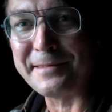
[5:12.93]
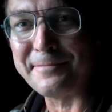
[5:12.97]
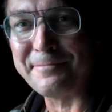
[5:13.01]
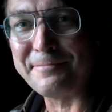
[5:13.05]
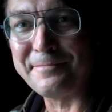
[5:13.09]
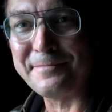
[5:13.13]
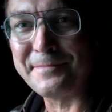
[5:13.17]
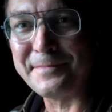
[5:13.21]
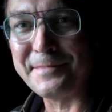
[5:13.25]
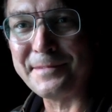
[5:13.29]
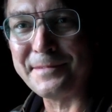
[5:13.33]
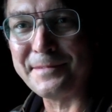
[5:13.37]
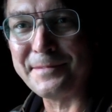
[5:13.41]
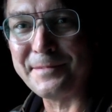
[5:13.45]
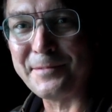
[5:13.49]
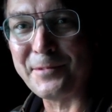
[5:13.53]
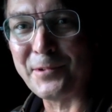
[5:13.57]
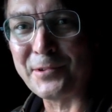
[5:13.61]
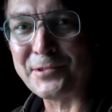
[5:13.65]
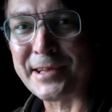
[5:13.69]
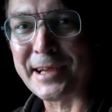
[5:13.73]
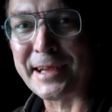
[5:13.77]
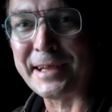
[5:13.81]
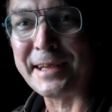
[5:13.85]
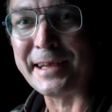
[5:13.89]
taking
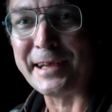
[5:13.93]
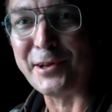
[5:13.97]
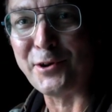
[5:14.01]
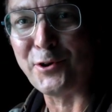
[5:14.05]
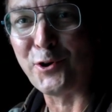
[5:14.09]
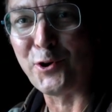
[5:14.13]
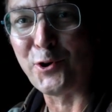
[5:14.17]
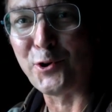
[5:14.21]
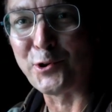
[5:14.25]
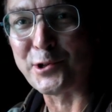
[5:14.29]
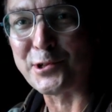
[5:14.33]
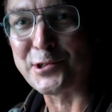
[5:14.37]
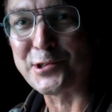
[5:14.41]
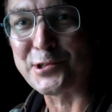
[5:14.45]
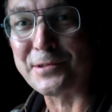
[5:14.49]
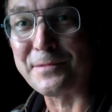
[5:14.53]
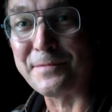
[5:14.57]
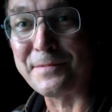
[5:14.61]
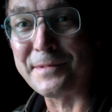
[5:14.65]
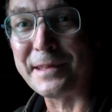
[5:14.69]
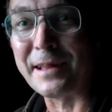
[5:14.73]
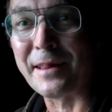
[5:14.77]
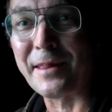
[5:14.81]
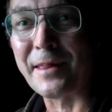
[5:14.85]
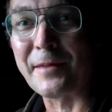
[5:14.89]
orders, deliver it
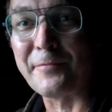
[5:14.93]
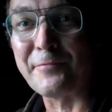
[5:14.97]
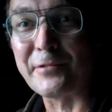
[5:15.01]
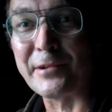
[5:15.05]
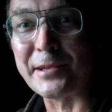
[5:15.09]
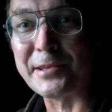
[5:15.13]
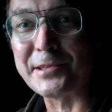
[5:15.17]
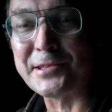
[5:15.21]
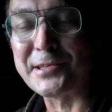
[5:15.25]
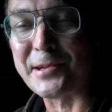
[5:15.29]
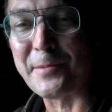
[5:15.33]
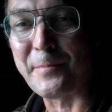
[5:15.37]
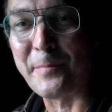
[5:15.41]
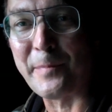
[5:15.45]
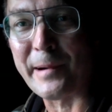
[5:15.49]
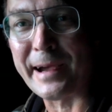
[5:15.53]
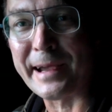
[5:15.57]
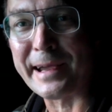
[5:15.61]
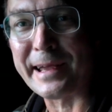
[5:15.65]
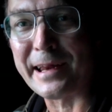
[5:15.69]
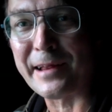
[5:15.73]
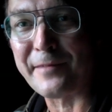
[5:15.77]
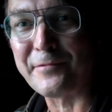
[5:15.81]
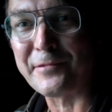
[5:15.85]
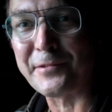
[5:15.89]
to your peg and everything.
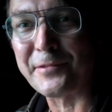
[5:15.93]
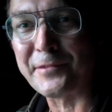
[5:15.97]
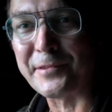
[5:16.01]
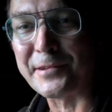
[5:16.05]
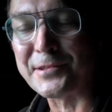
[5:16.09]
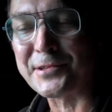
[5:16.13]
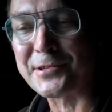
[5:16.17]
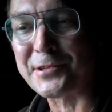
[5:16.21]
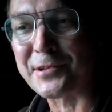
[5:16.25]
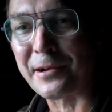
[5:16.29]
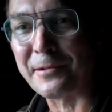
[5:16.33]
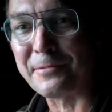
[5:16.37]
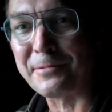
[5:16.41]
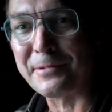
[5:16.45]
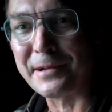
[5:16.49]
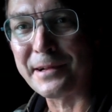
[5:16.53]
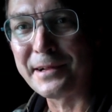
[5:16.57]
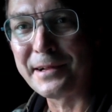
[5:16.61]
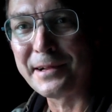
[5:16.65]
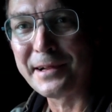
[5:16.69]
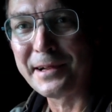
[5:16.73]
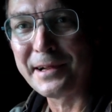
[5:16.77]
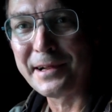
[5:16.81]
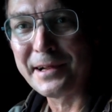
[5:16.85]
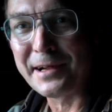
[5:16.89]
So I'll be
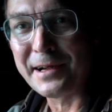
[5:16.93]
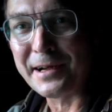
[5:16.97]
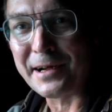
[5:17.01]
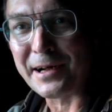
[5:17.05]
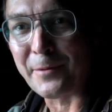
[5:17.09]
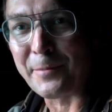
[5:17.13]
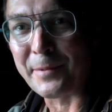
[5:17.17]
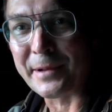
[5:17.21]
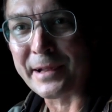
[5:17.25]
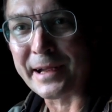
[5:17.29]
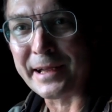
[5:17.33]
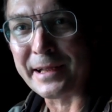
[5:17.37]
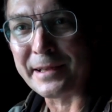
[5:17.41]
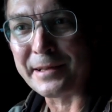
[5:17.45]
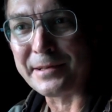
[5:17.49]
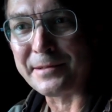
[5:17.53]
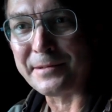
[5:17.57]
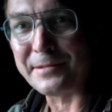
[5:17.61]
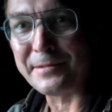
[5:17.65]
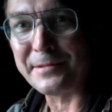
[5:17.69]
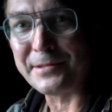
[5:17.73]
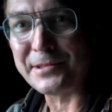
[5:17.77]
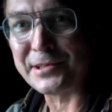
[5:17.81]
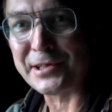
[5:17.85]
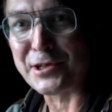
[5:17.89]
getting
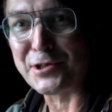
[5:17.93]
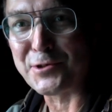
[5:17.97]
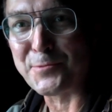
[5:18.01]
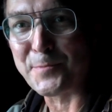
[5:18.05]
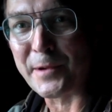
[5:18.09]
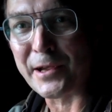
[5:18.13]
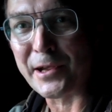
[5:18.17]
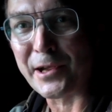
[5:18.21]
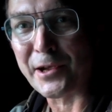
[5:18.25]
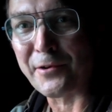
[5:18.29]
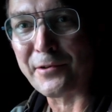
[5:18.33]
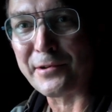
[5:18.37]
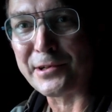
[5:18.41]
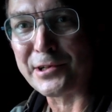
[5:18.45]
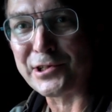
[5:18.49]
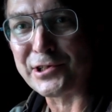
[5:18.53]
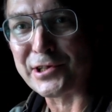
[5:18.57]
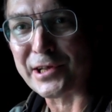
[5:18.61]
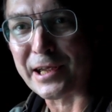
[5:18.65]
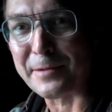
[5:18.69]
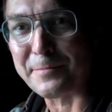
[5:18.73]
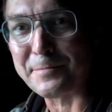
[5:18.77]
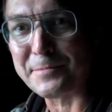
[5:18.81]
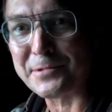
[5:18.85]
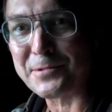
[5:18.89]
cheeseburger and chips with a
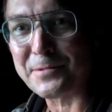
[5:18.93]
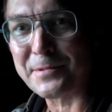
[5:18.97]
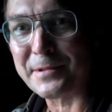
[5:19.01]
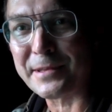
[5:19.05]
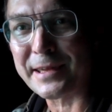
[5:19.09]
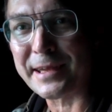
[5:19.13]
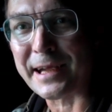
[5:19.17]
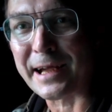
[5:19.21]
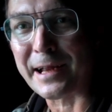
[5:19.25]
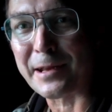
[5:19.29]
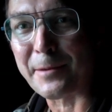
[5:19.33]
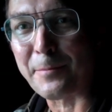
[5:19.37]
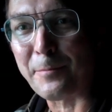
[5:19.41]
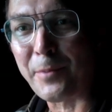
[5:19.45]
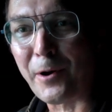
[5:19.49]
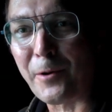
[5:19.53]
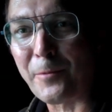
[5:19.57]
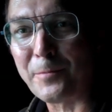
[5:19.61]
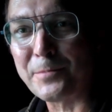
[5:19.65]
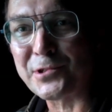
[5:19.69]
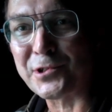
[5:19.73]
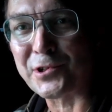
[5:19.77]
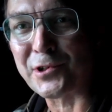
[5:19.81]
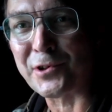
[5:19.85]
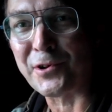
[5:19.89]
can of pop shortly.
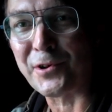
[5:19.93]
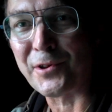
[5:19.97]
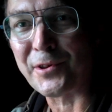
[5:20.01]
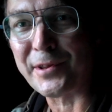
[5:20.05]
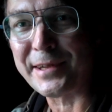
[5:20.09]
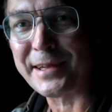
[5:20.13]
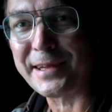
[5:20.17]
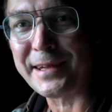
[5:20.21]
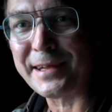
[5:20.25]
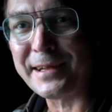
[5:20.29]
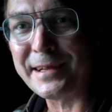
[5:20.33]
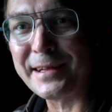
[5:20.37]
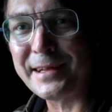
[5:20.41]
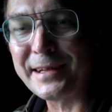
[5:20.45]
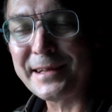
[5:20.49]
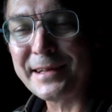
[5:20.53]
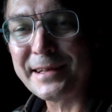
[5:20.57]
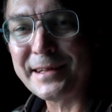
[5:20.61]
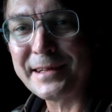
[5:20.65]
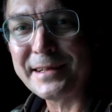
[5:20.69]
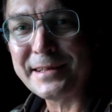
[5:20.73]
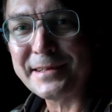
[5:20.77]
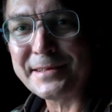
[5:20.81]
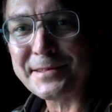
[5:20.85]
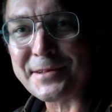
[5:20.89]
So
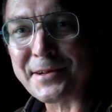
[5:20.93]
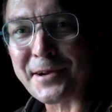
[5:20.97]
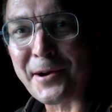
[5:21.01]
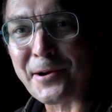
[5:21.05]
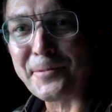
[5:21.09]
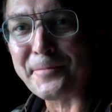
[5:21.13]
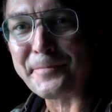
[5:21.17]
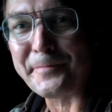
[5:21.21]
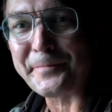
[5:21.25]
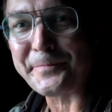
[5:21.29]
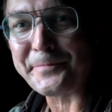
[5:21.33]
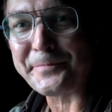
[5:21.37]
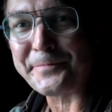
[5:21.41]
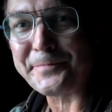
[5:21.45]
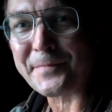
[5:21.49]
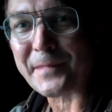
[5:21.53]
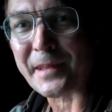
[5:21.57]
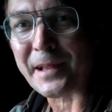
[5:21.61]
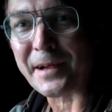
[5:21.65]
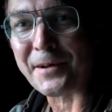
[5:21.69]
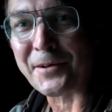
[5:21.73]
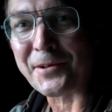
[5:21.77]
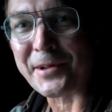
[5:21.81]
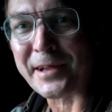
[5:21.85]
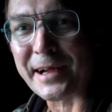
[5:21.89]
I'll catch you in a
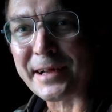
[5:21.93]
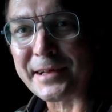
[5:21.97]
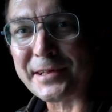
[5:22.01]
bit.